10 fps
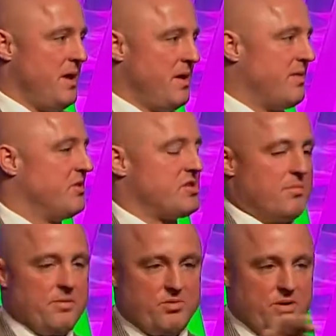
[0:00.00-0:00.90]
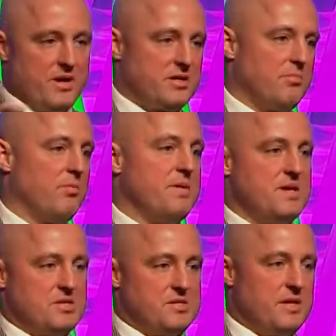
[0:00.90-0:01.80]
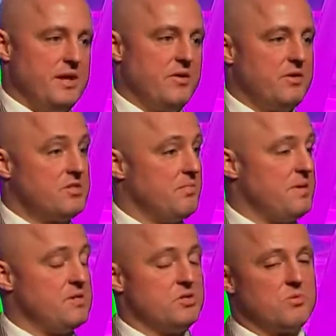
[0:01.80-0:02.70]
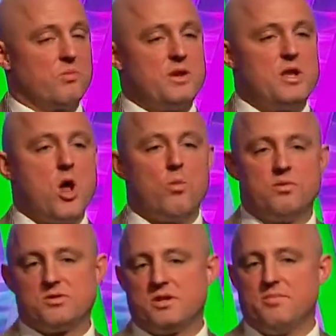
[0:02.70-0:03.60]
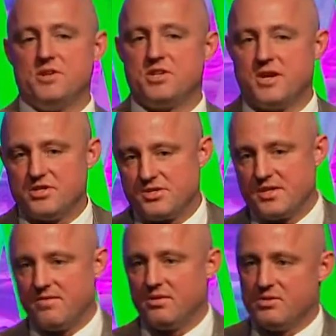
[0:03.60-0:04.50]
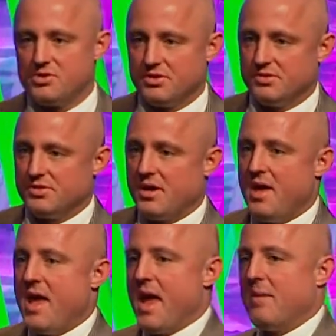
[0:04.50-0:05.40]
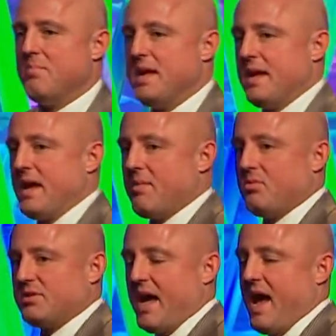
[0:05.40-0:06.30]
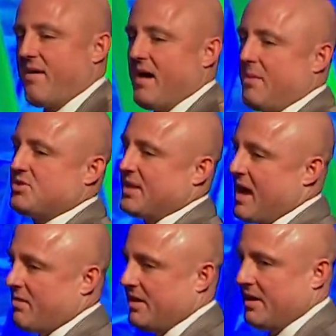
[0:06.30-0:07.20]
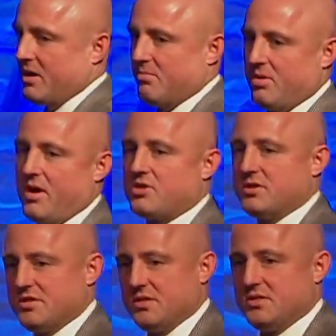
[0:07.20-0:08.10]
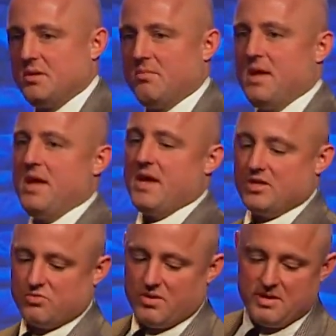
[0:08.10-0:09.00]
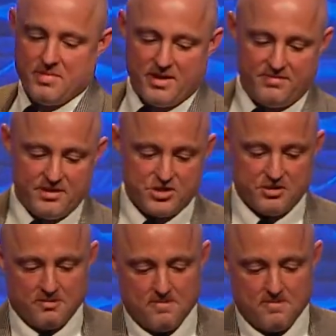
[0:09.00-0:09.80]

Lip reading: There's some unpredictable pieces in here. There's some pieces where we know there's going to be changes and evolutions. And being able to have optionality in our production system is really beneficial.